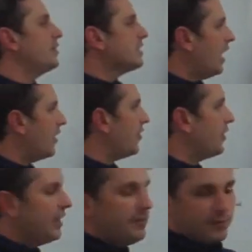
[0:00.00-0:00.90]
is other
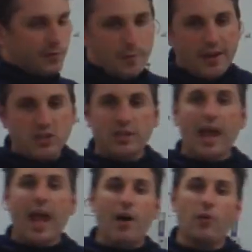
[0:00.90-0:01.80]
information
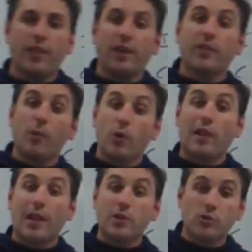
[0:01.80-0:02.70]
out there that will
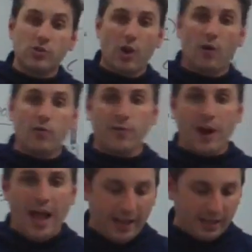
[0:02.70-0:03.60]
let you solve for
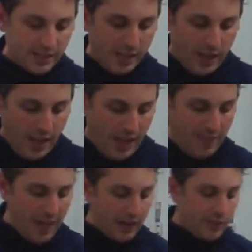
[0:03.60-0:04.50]
X. And
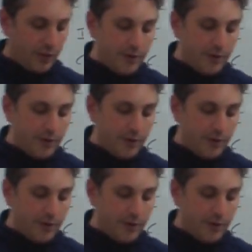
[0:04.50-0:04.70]
that other